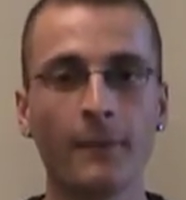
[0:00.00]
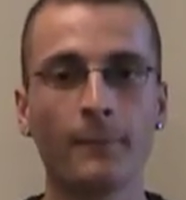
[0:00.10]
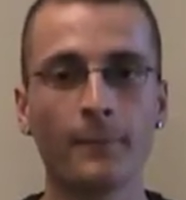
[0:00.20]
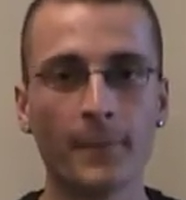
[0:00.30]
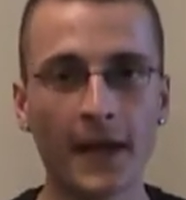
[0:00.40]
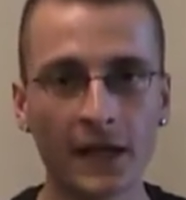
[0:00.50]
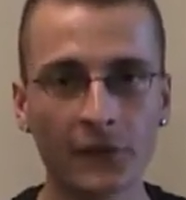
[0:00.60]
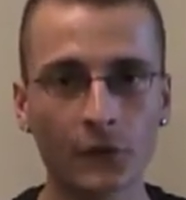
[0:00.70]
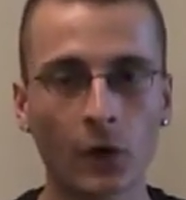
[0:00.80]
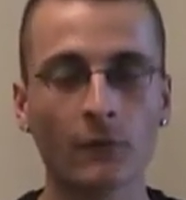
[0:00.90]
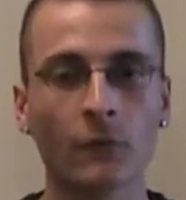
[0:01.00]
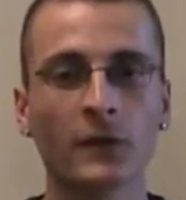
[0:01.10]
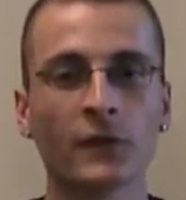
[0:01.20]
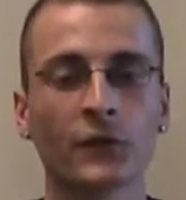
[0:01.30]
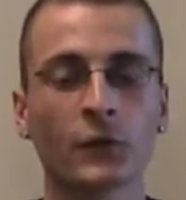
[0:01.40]
based on what
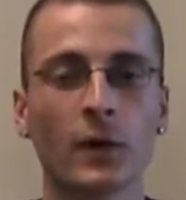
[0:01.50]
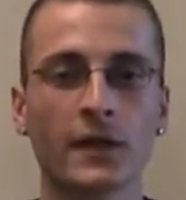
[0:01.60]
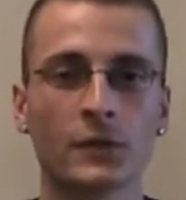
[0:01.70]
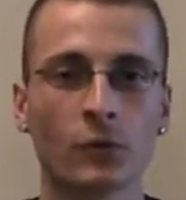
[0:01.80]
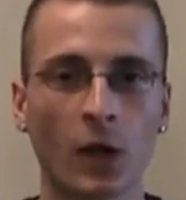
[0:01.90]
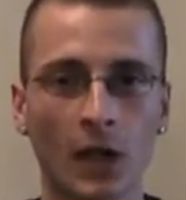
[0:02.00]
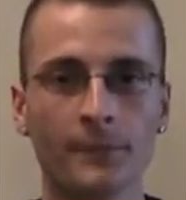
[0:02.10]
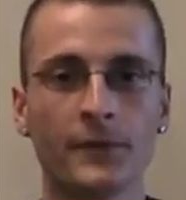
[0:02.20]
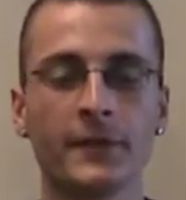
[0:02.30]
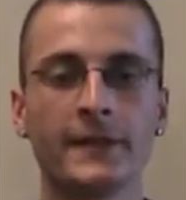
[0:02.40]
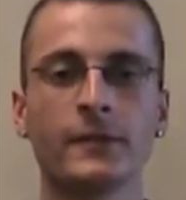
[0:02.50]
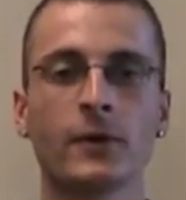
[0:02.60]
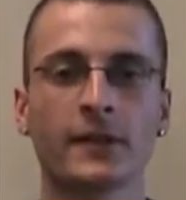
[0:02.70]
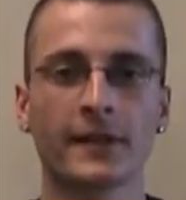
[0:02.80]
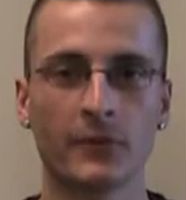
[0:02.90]
is going to help you in
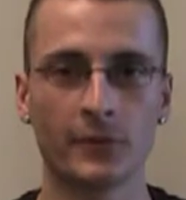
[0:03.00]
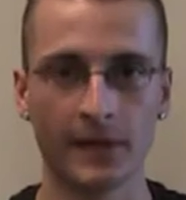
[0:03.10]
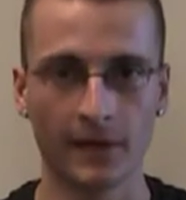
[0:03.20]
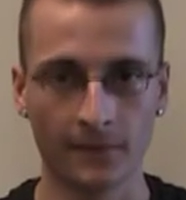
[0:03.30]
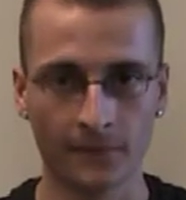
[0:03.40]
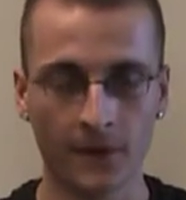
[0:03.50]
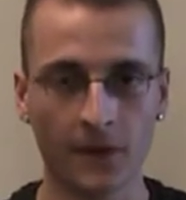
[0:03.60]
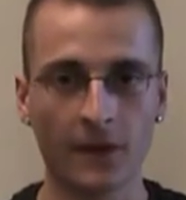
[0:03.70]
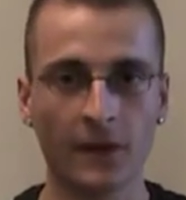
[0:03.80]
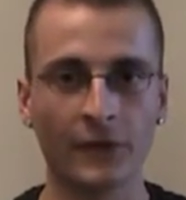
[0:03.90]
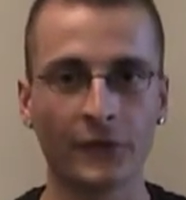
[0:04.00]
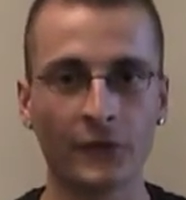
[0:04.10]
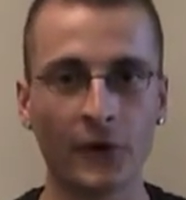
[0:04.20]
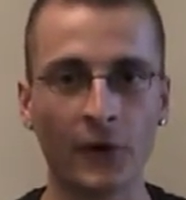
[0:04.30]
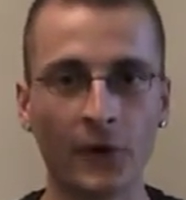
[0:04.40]
your career.
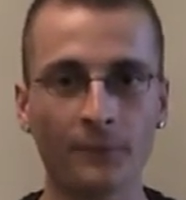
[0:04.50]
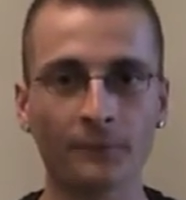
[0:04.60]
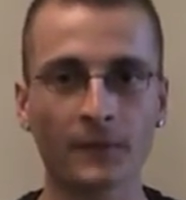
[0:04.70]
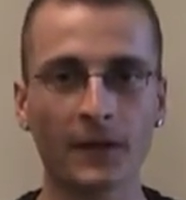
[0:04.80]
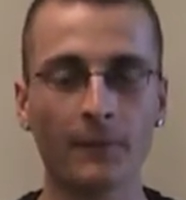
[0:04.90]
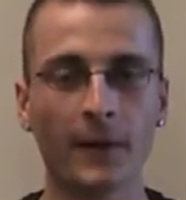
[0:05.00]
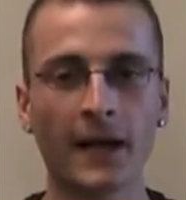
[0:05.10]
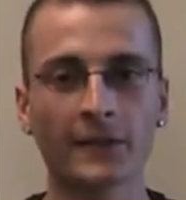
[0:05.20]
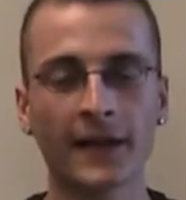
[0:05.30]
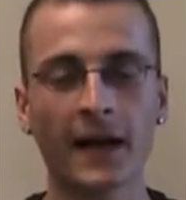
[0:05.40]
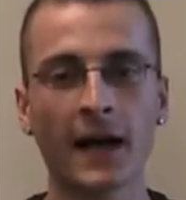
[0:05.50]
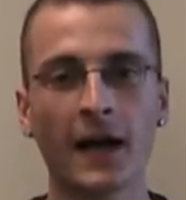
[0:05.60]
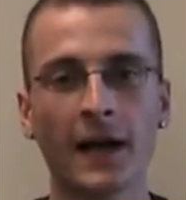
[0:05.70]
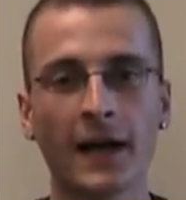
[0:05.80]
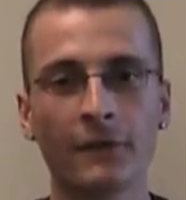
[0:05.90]
So, but there
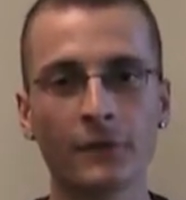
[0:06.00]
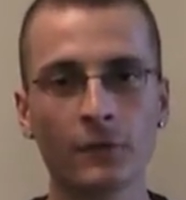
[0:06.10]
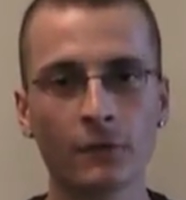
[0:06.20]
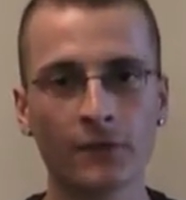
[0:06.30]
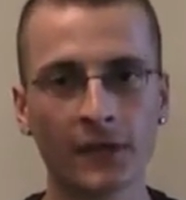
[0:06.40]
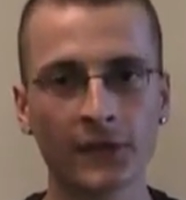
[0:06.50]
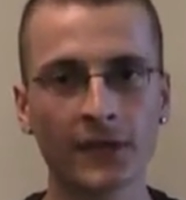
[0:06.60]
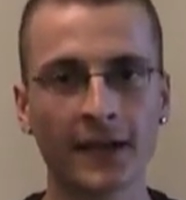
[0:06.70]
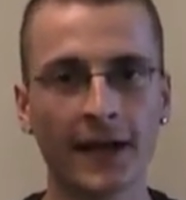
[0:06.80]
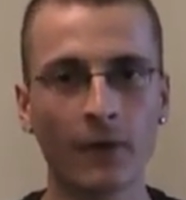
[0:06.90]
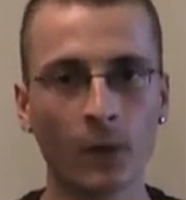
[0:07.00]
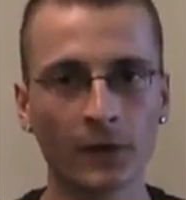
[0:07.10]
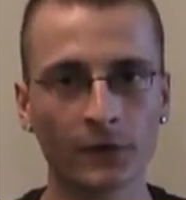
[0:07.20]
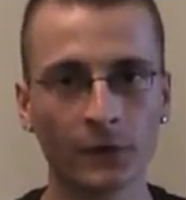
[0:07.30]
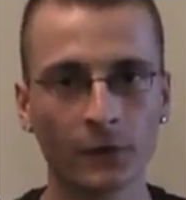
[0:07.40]
are a few things that I
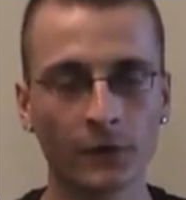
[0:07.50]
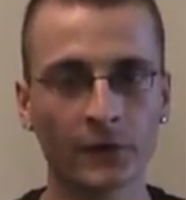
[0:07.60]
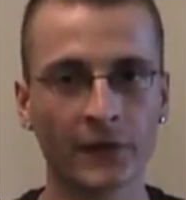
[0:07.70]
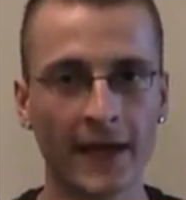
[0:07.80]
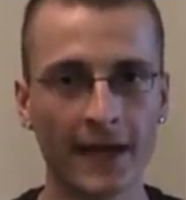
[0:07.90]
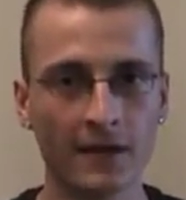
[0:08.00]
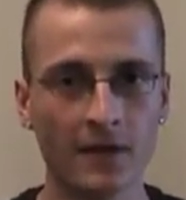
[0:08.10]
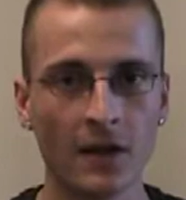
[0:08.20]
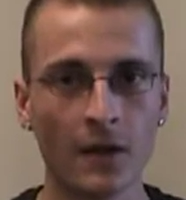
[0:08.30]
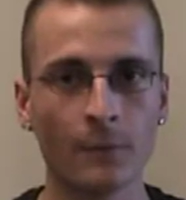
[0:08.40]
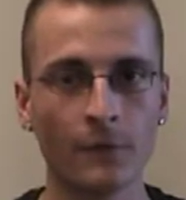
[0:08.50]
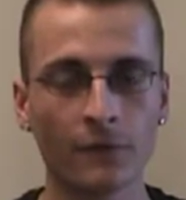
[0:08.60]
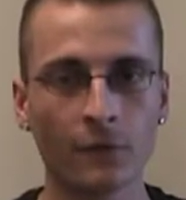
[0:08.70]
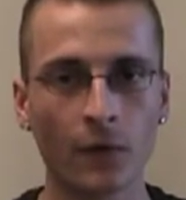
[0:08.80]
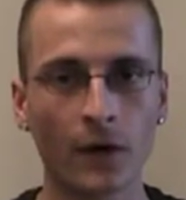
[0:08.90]
want to say
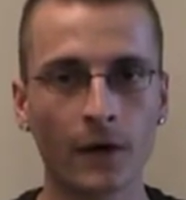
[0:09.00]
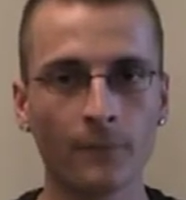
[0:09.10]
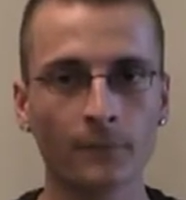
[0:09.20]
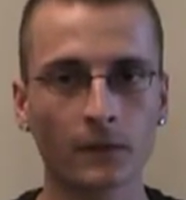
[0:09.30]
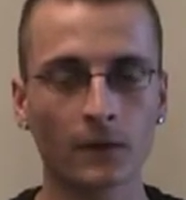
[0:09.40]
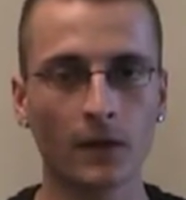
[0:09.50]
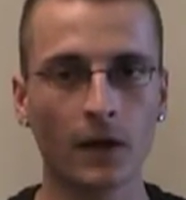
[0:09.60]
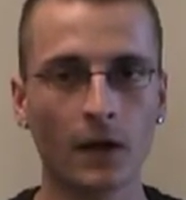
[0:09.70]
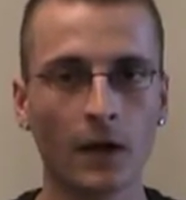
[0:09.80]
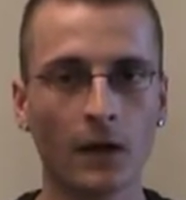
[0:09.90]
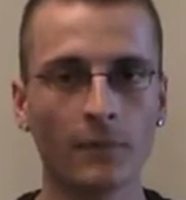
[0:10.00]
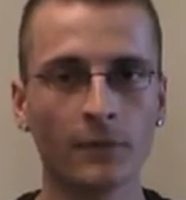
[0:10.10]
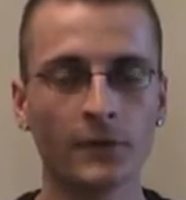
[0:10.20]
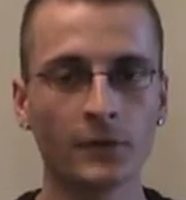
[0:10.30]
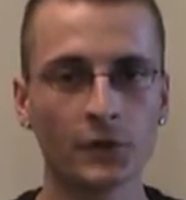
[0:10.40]
before Um,
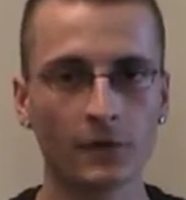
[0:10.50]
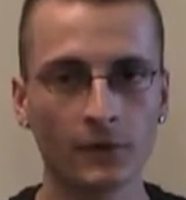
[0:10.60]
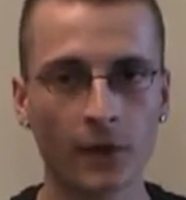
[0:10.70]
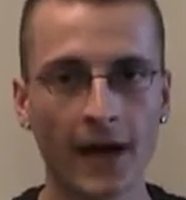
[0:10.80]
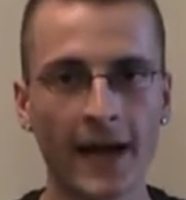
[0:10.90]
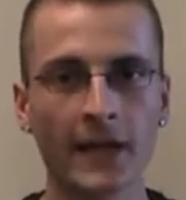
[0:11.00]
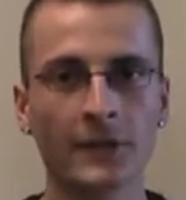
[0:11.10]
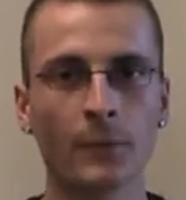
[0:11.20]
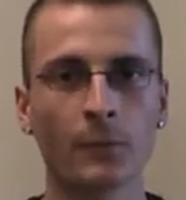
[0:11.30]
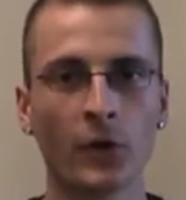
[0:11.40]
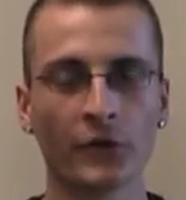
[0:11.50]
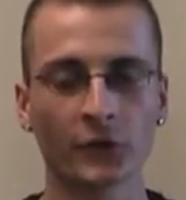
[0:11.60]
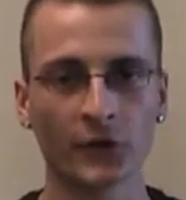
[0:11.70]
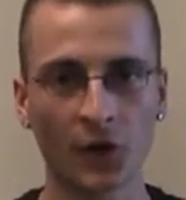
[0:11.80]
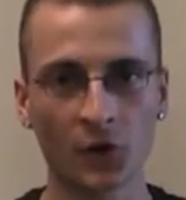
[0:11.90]
you, you hire your personal
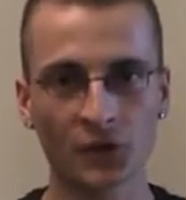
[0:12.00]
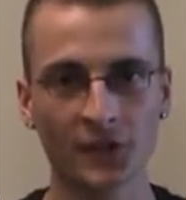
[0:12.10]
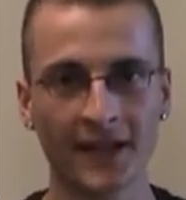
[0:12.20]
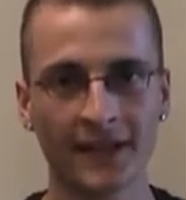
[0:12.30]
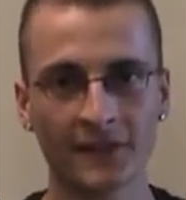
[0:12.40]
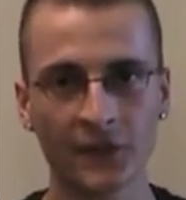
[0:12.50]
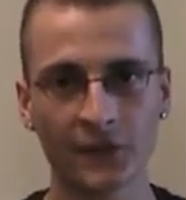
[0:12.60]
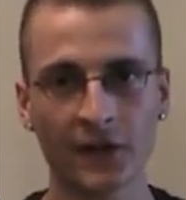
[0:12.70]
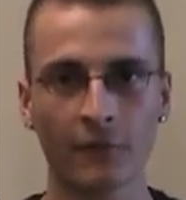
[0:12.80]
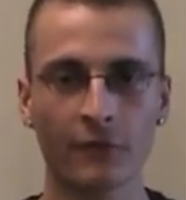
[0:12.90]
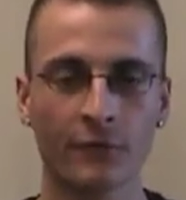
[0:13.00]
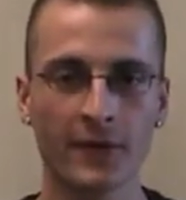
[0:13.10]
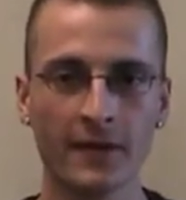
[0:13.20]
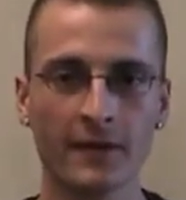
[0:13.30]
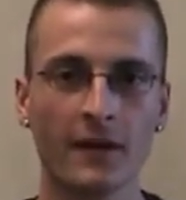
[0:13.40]
coach, and these are
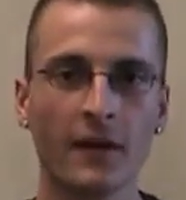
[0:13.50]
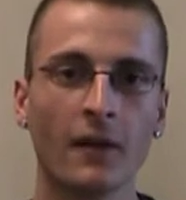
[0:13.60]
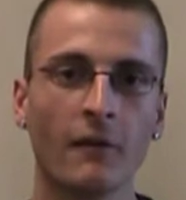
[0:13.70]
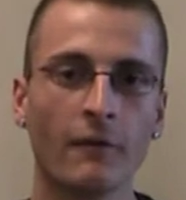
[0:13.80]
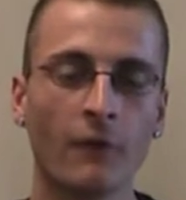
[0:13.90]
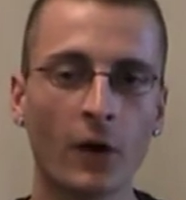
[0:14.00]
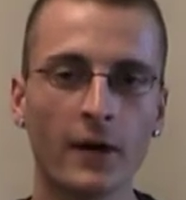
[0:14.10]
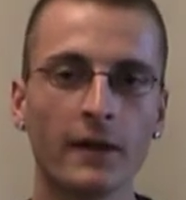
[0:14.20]
three very